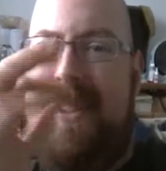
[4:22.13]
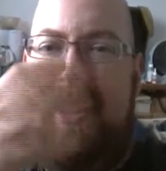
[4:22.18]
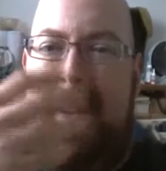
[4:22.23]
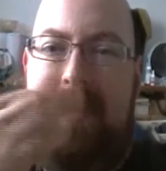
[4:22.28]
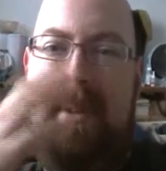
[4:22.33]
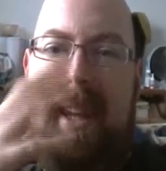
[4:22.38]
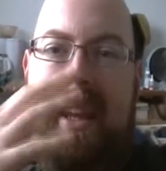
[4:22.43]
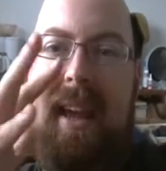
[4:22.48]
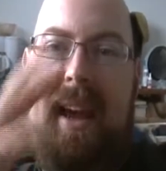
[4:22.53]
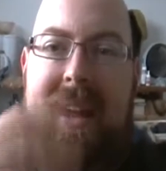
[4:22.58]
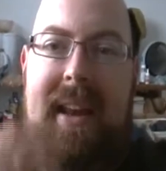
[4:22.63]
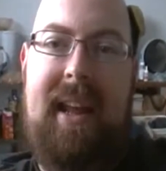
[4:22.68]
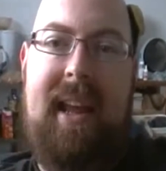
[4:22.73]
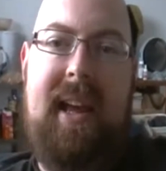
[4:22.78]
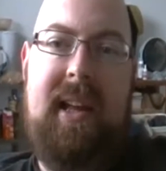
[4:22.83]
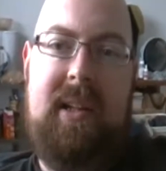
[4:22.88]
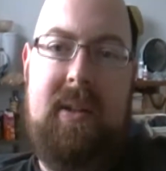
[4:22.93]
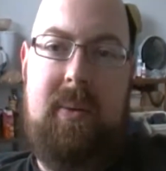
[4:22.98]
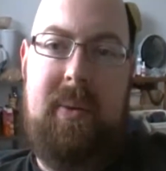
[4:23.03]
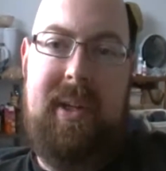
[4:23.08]
Something kind
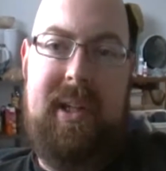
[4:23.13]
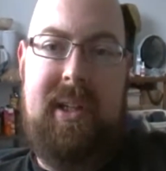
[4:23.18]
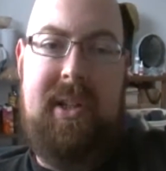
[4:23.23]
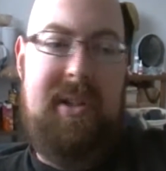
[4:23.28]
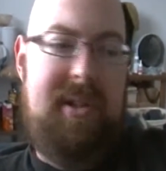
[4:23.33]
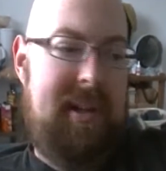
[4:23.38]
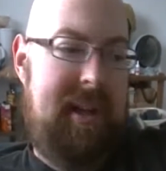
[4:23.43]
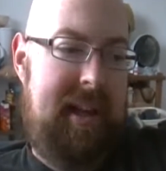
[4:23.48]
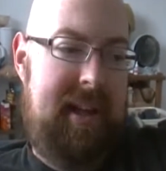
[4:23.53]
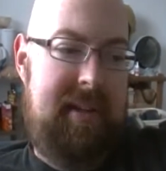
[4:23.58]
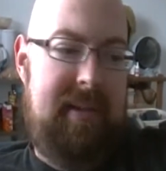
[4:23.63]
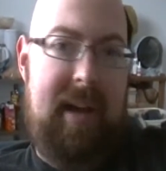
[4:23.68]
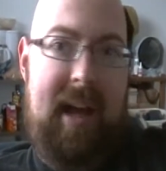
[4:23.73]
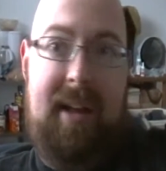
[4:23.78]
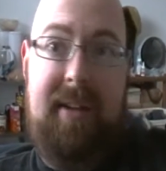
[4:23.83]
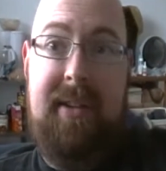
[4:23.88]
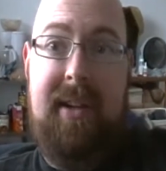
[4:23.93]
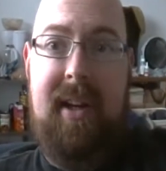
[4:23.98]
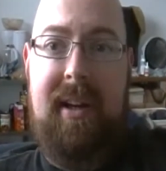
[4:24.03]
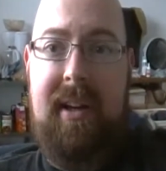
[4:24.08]
of Halloweenish. And
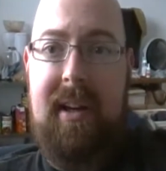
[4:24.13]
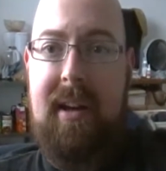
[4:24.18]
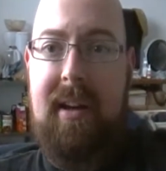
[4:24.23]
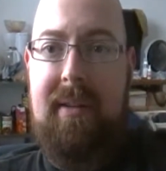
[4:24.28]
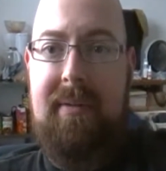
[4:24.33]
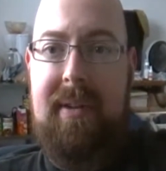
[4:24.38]
I'll tell you,